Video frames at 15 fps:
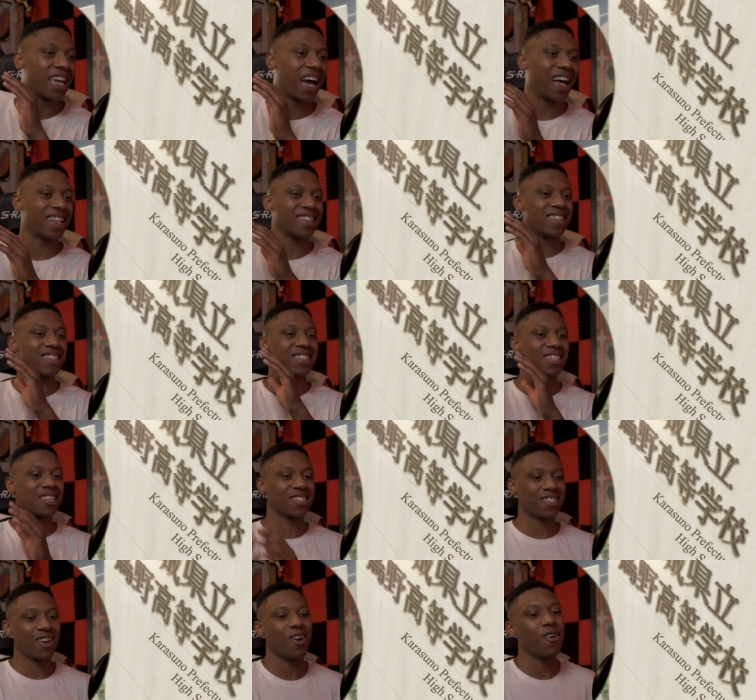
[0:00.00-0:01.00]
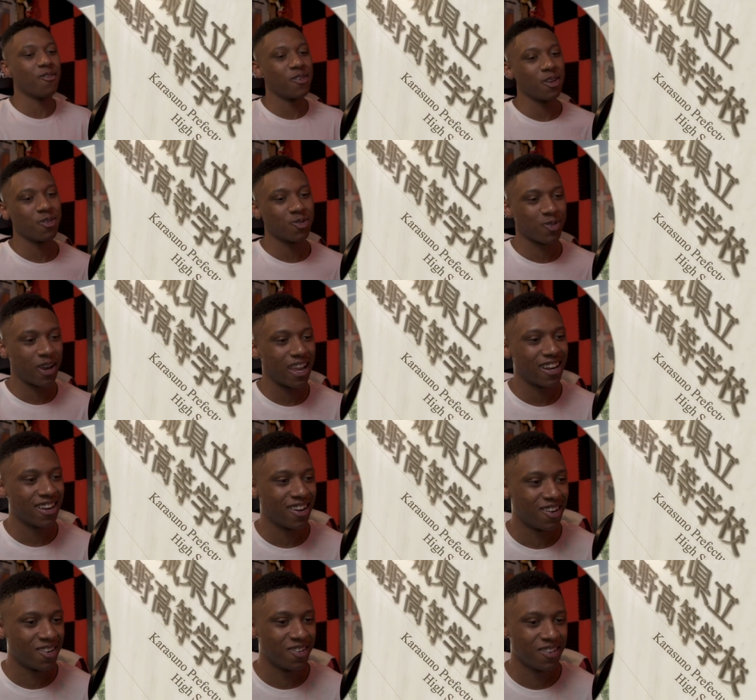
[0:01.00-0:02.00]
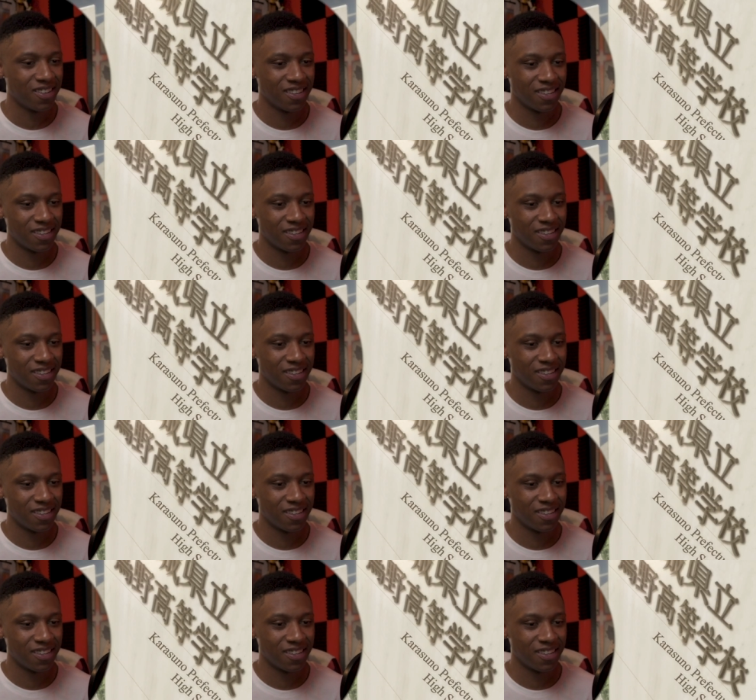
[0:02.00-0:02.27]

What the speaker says: got the serve he was waiting on.